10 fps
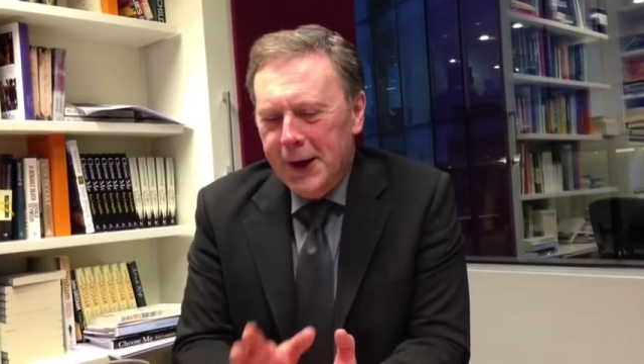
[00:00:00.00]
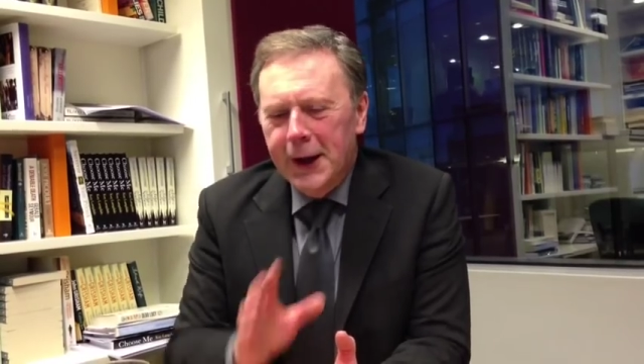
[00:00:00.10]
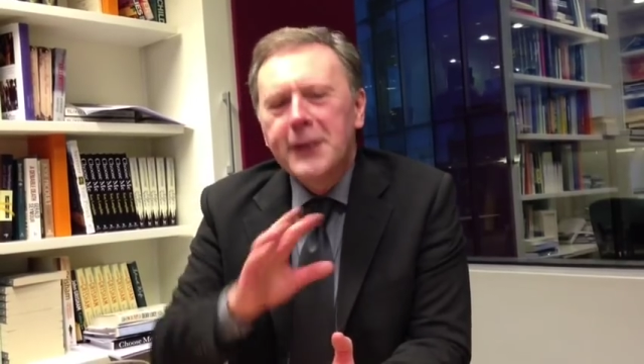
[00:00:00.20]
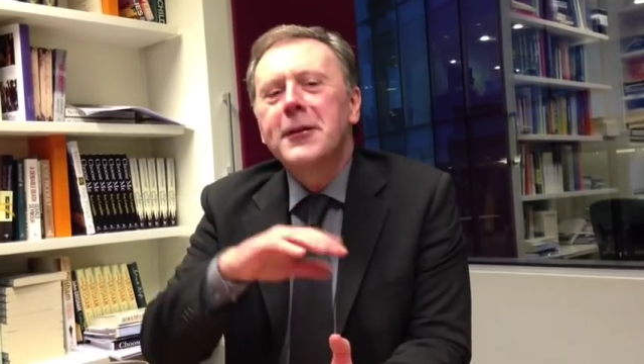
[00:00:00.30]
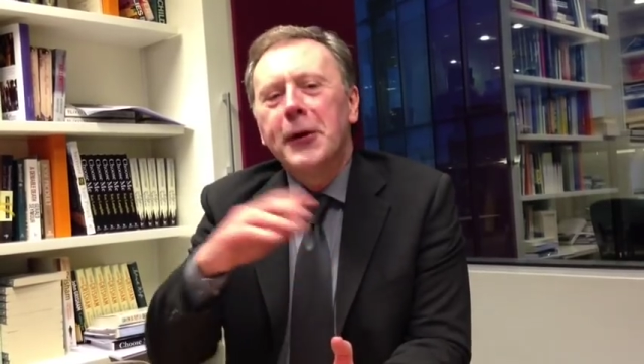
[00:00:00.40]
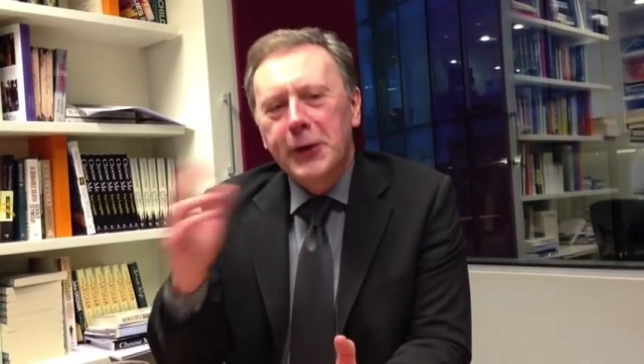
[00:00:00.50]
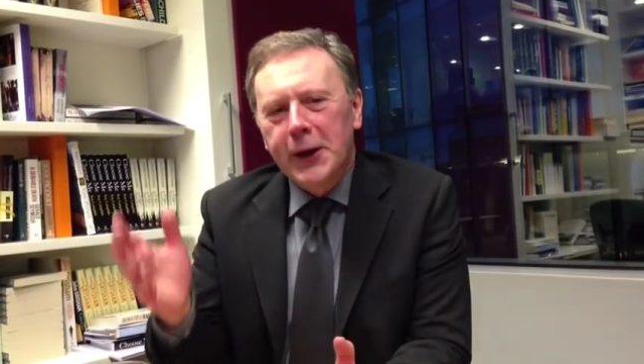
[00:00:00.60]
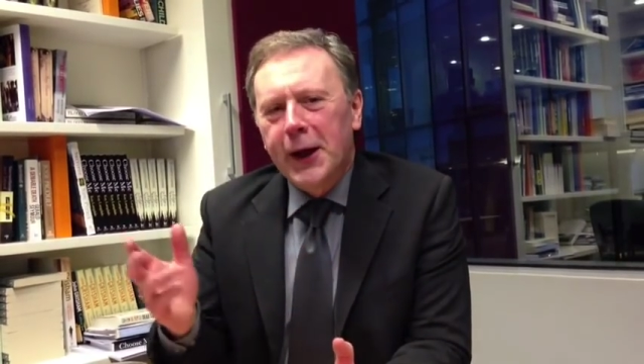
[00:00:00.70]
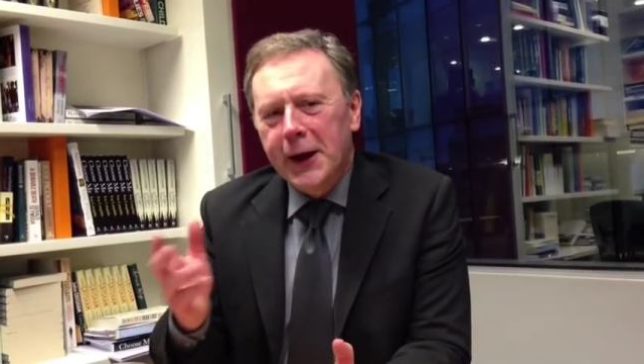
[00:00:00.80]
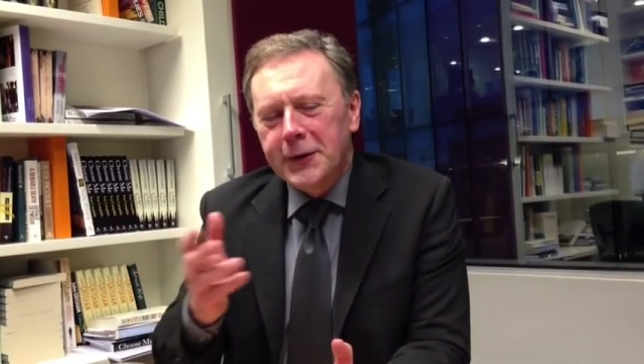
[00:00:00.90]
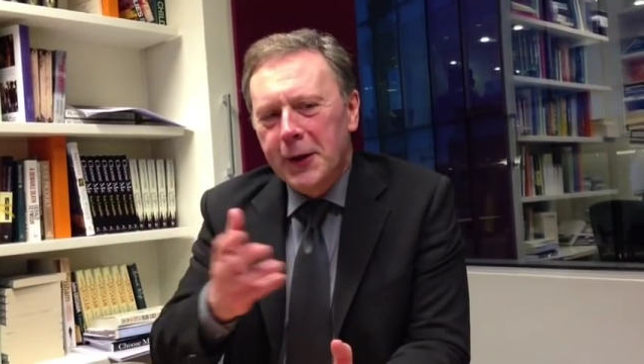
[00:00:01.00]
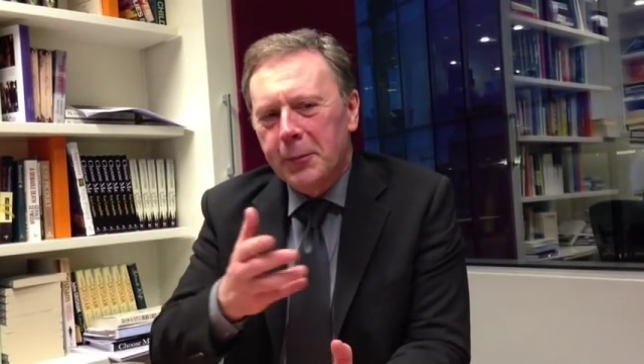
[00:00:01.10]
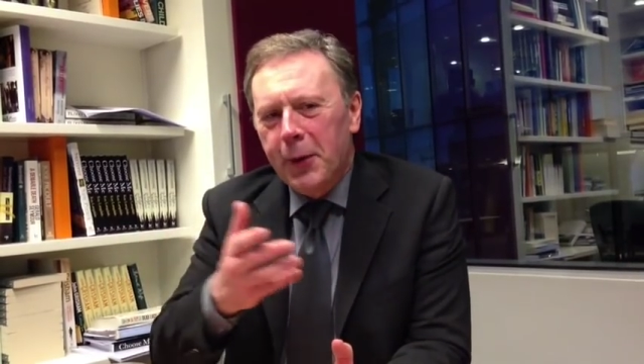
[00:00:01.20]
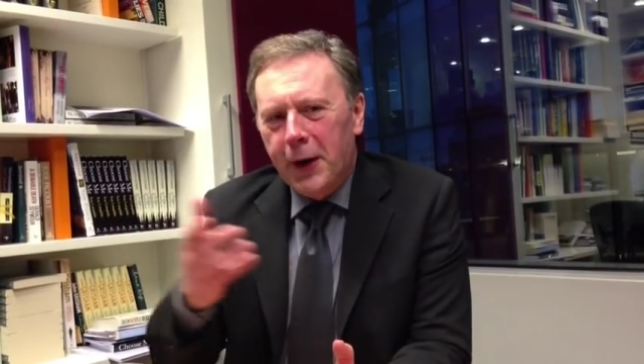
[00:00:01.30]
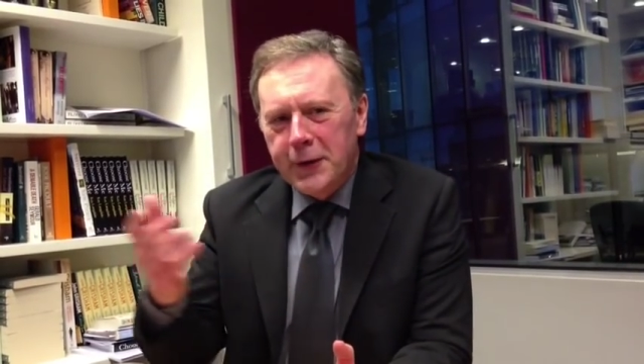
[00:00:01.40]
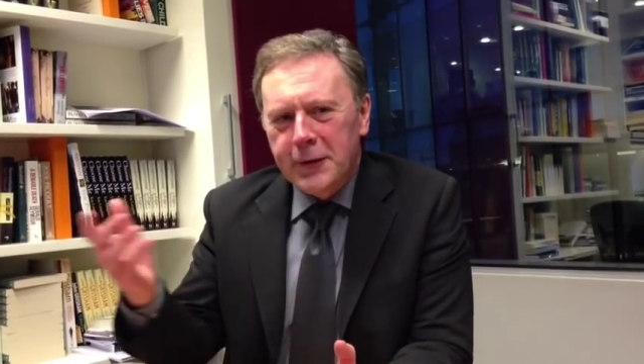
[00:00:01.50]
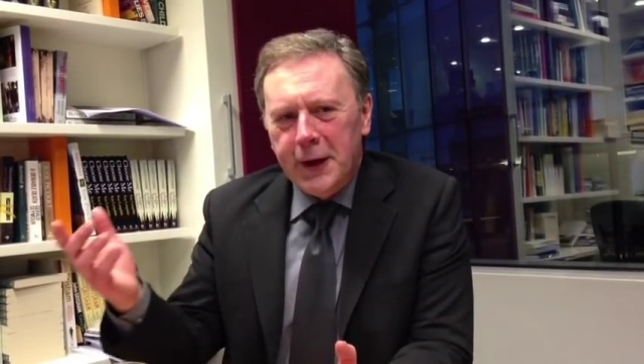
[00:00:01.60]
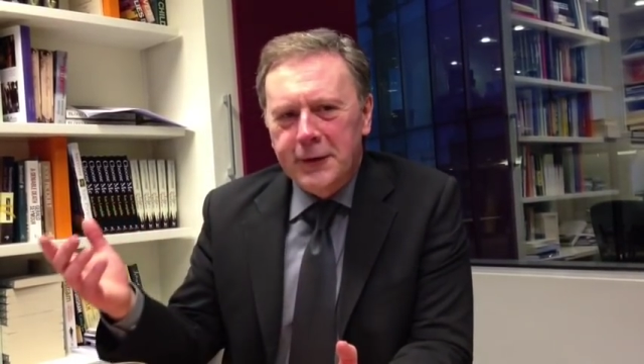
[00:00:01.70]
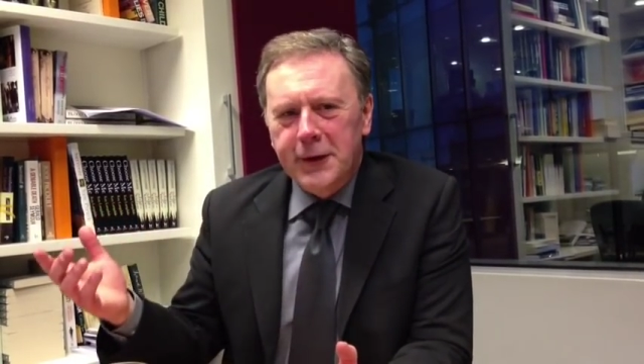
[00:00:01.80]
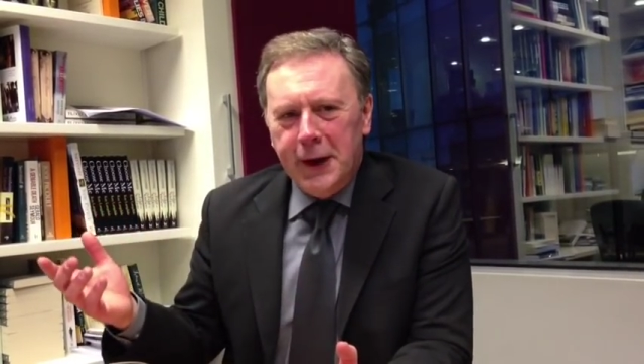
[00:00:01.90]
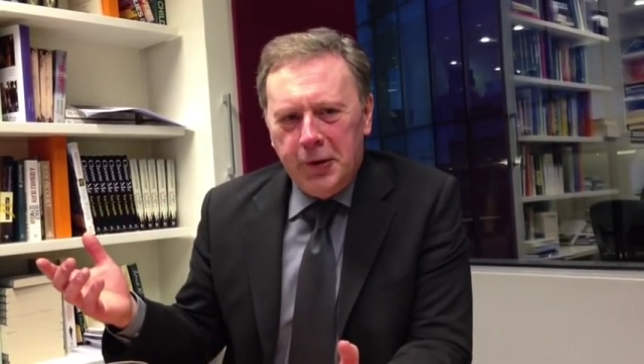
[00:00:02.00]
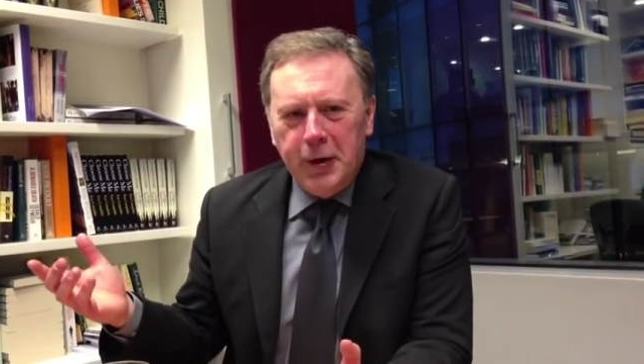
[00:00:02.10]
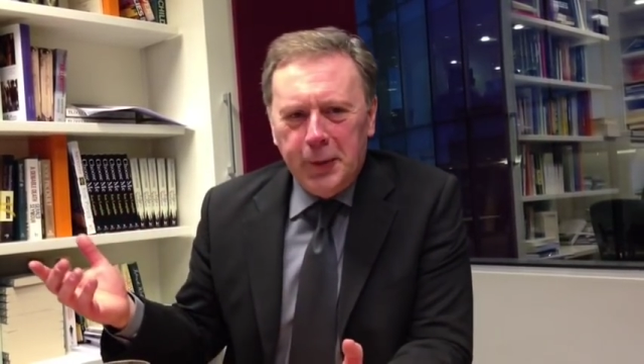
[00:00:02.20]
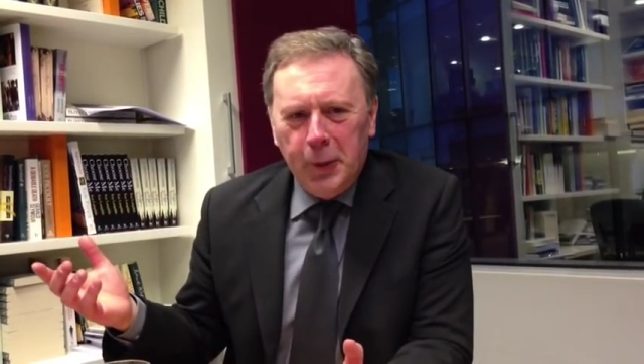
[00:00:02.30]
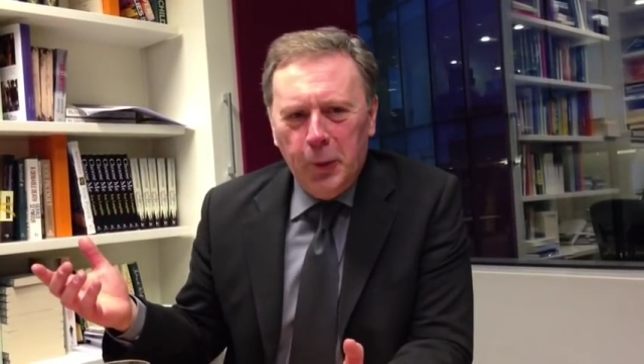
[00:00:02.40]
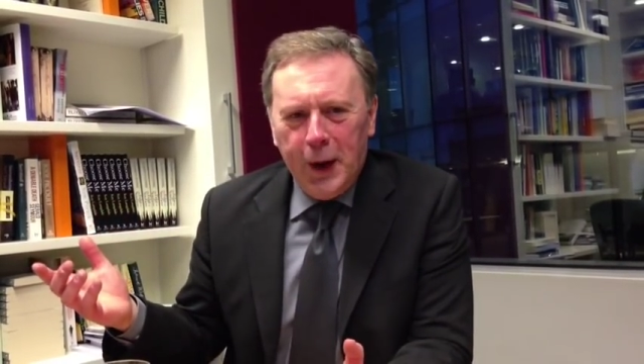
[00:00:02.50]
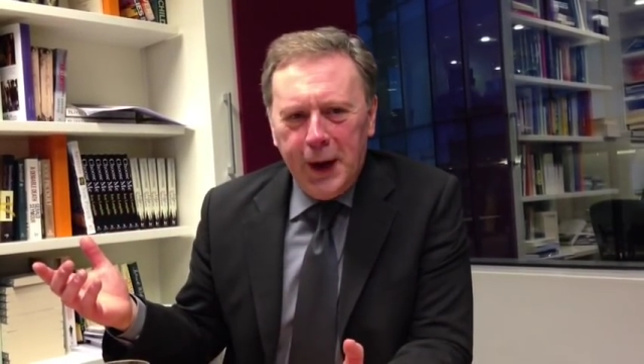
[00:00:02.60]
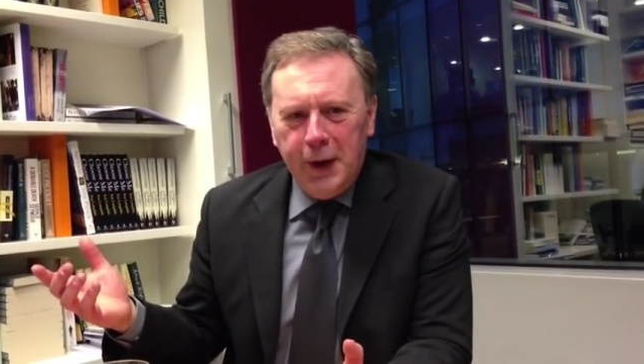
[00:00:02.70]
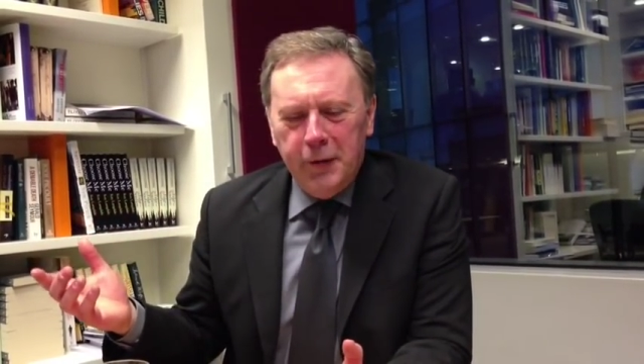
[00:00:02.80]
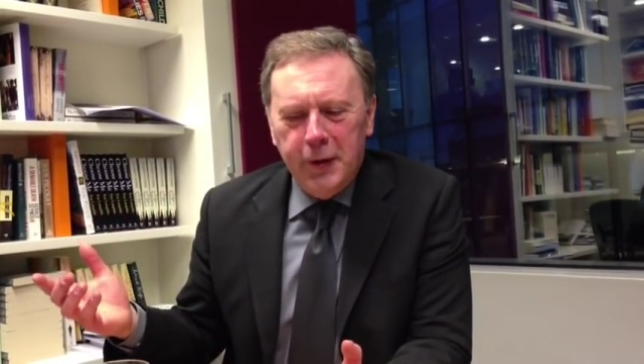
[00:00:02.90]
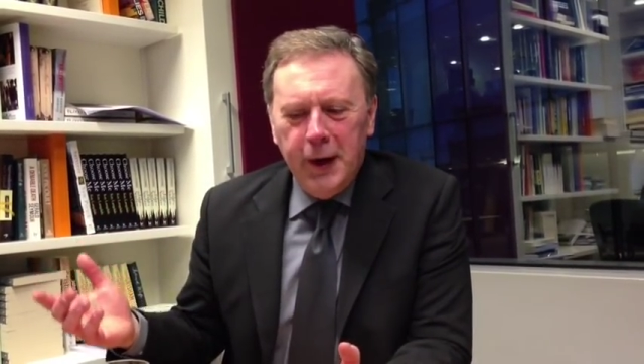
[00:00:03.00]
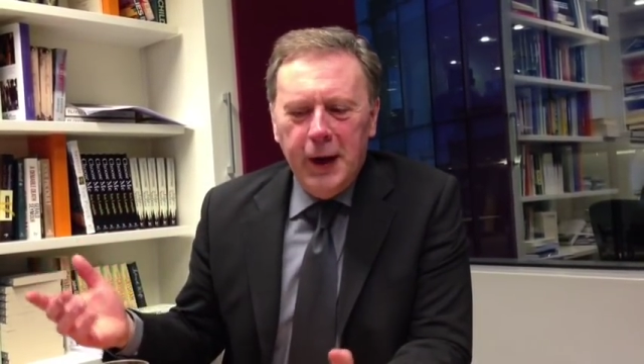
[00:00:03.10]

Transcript: and there's no denying it's not part of that incredible wave.